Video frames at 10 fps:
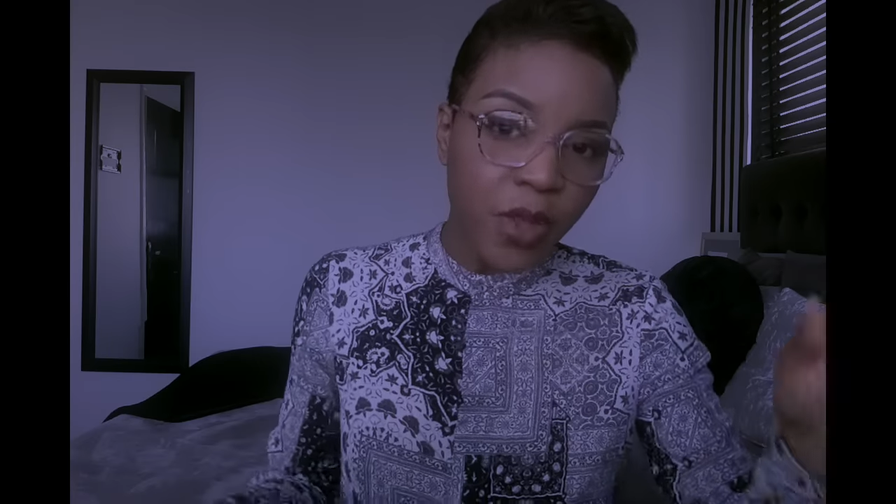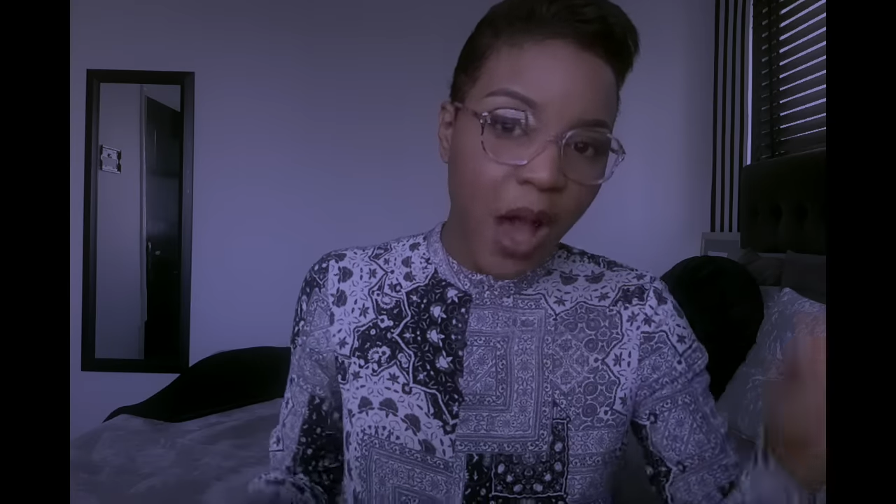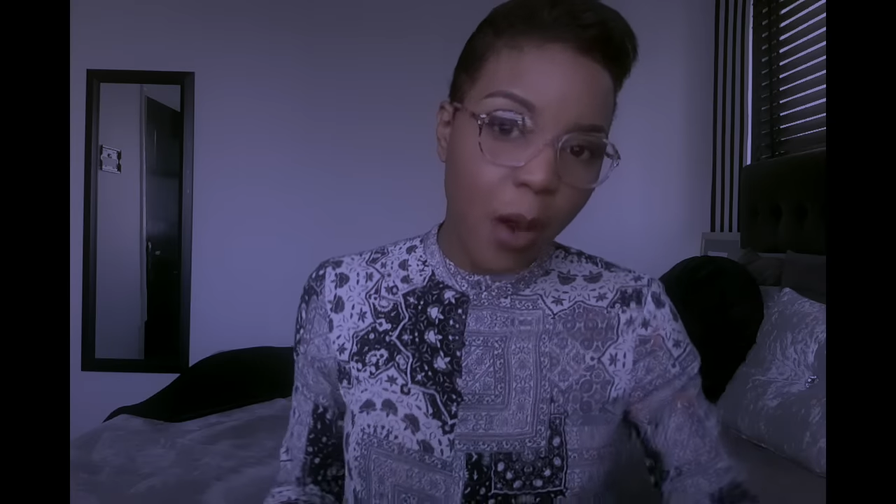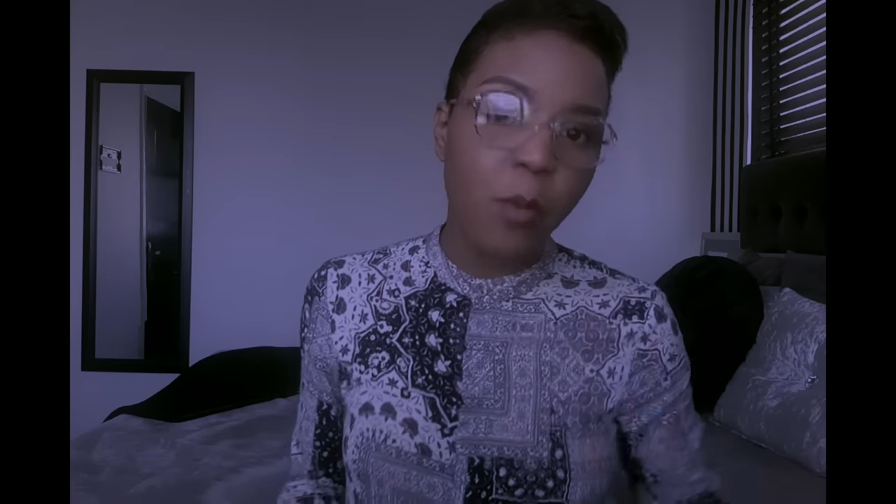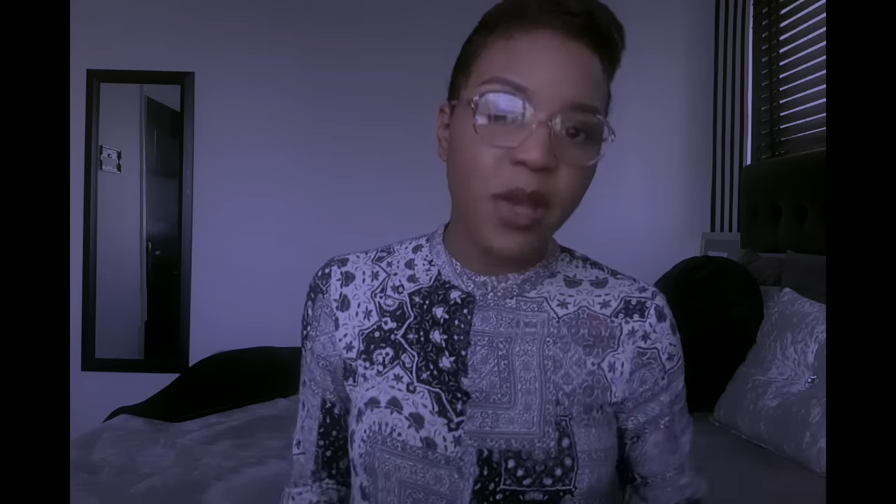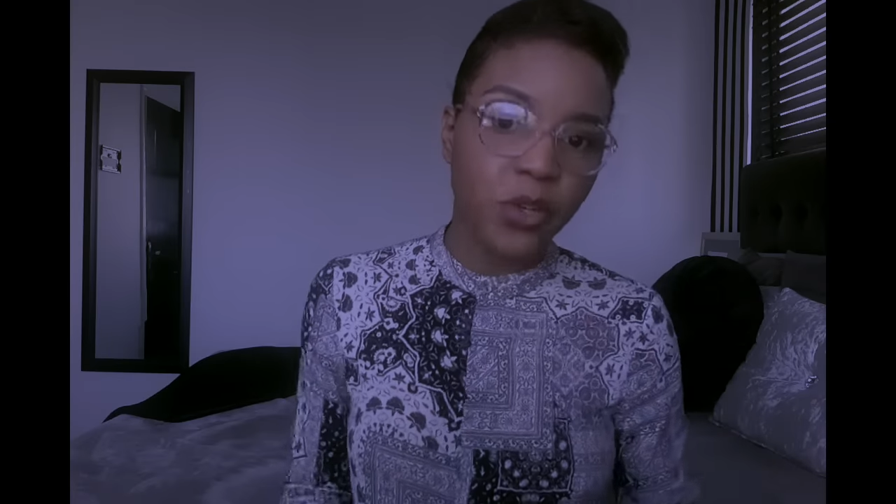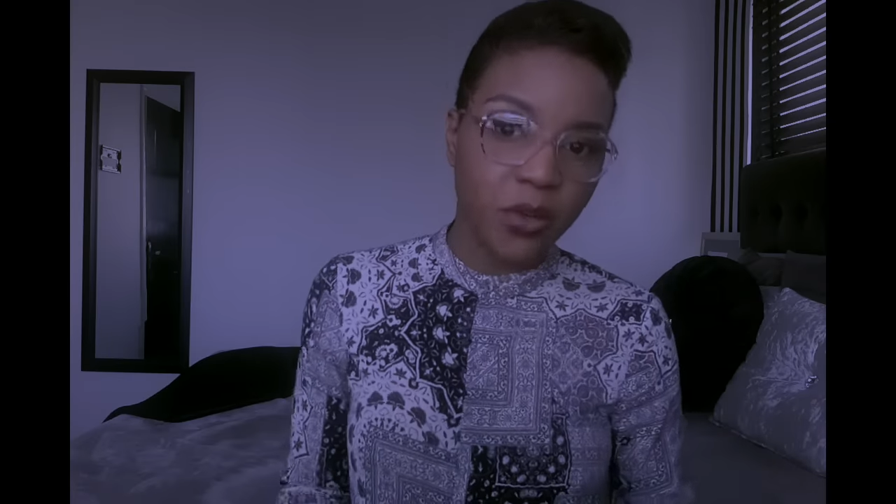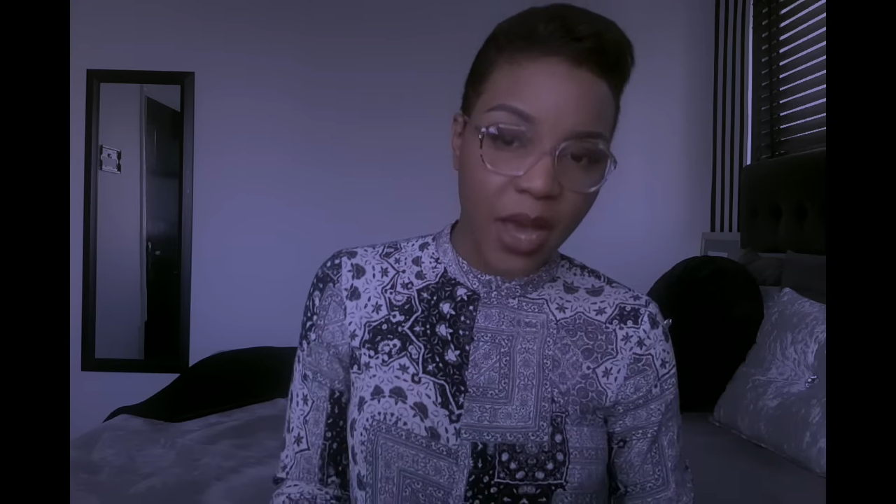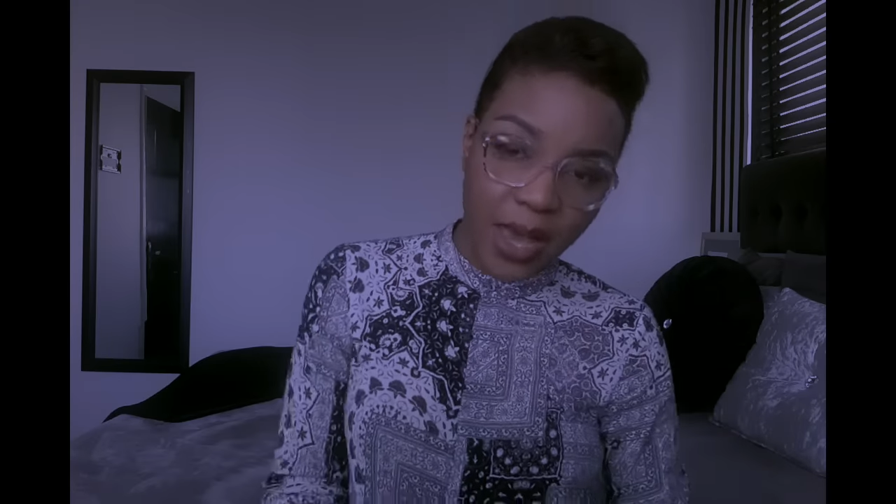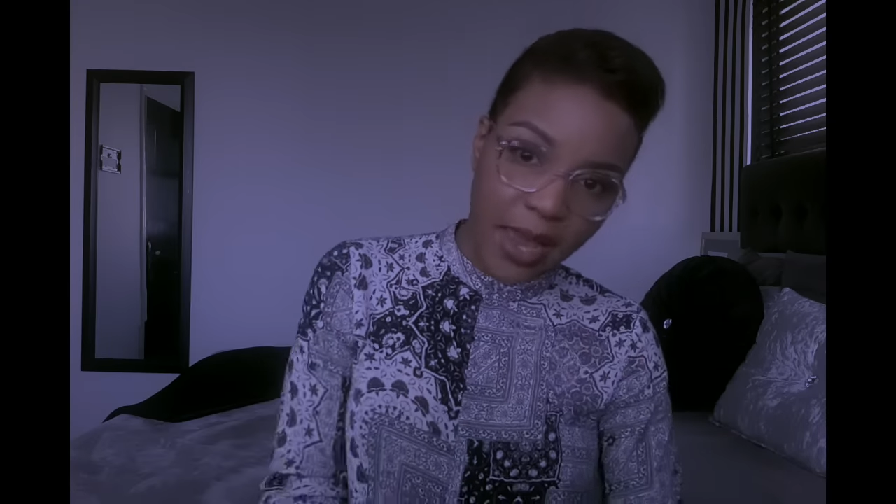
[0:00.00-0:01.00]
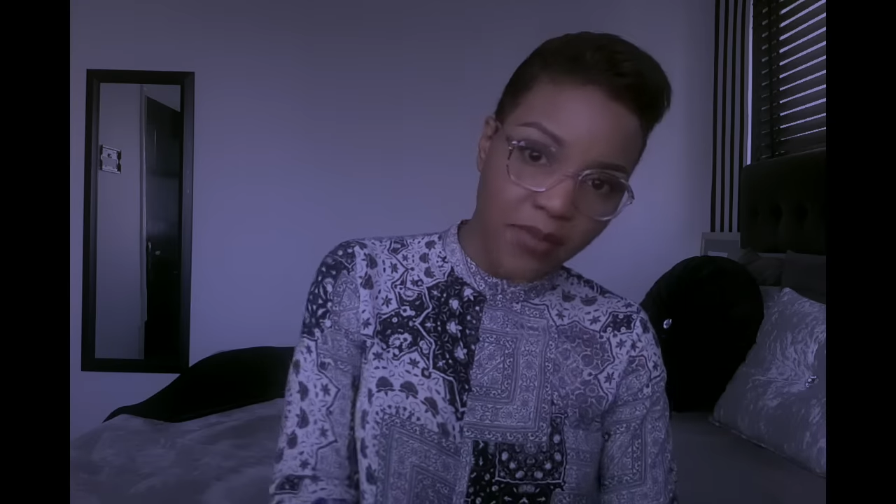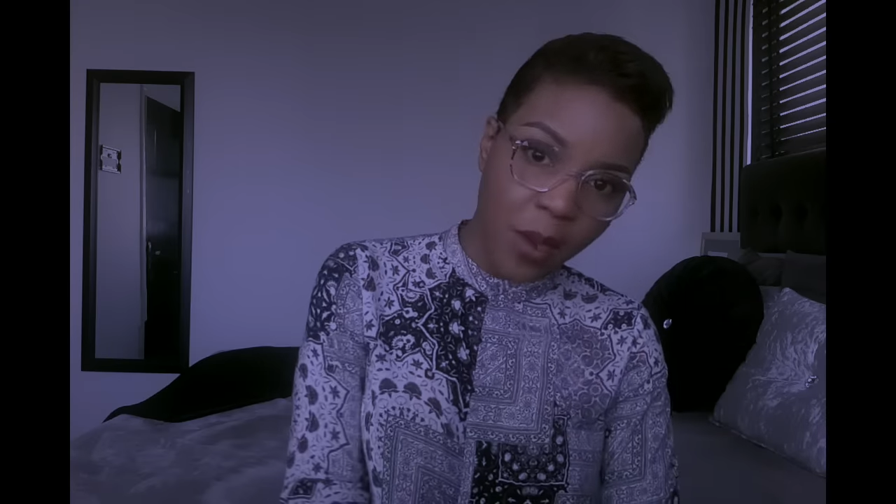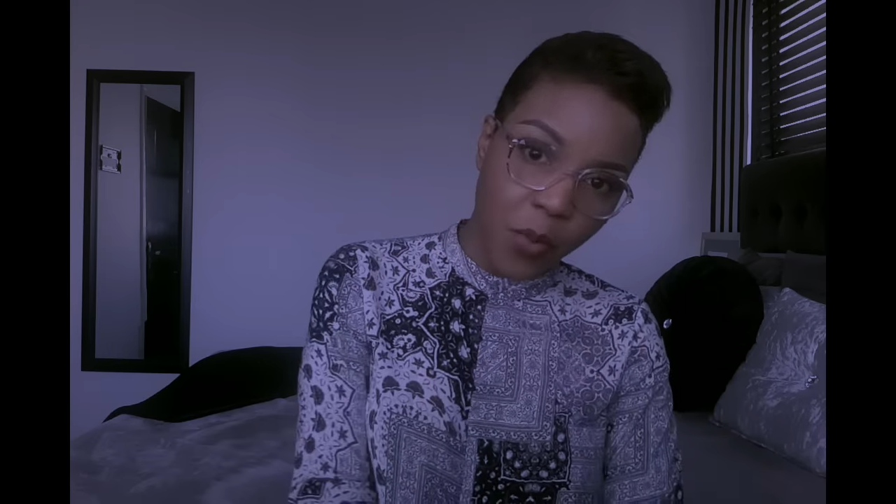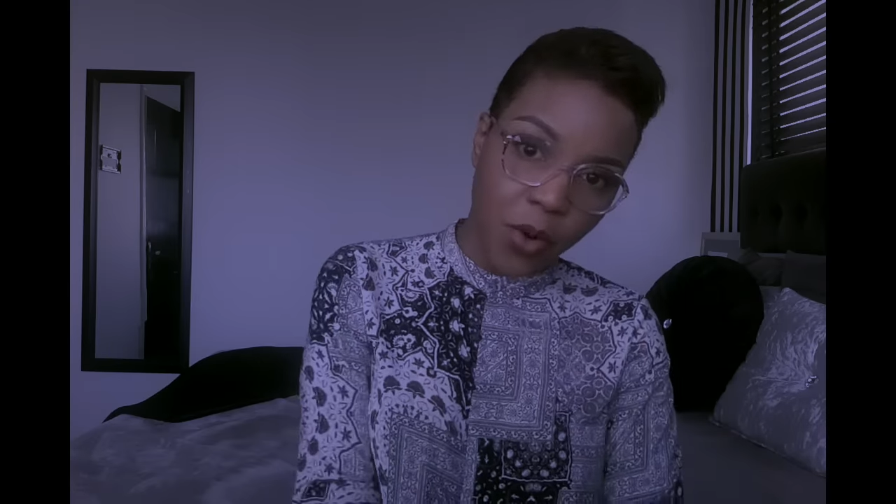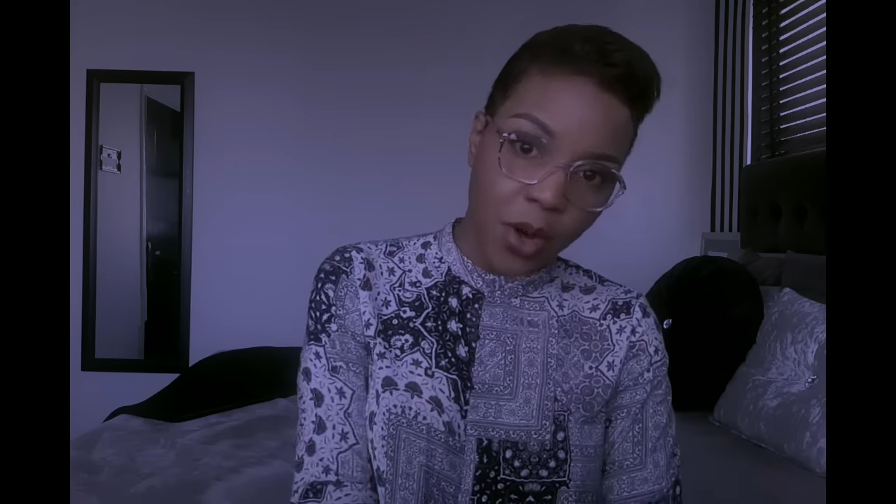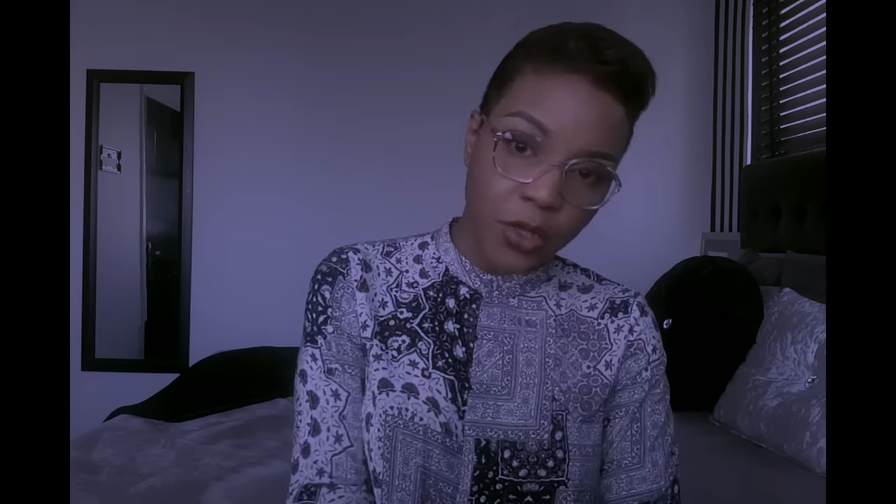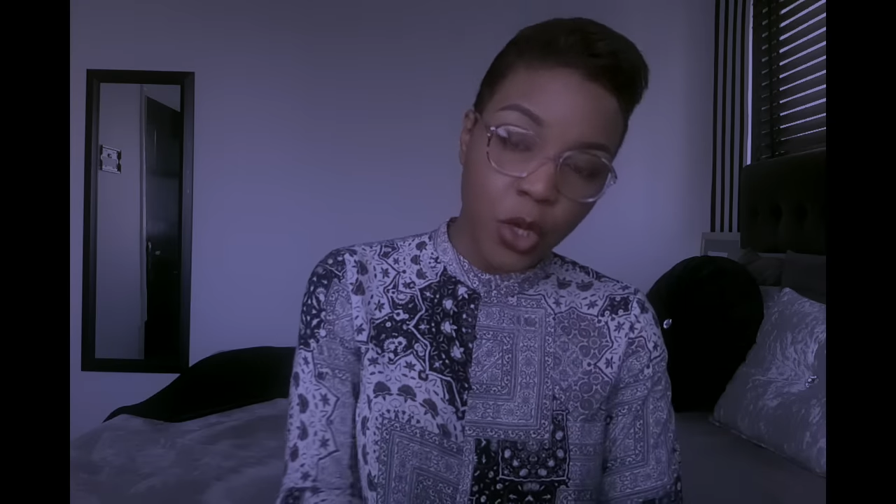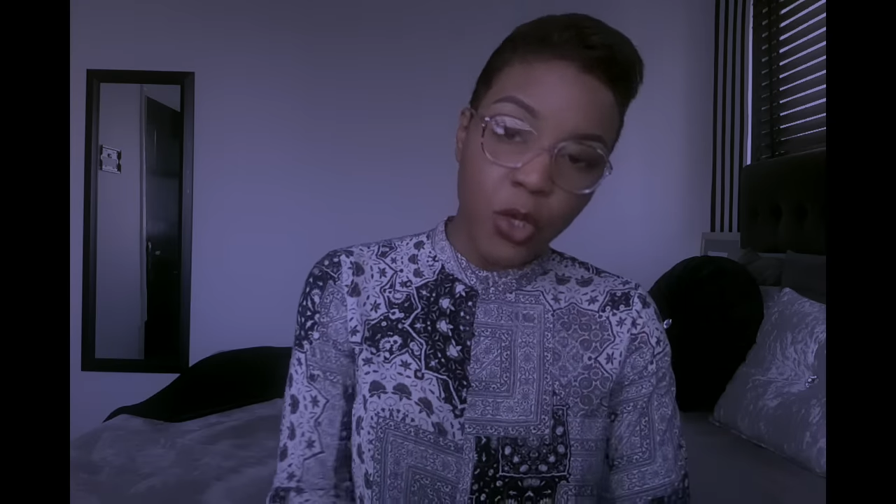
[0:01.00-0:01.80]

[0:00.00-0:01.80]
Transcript: I will make sure that I get that product.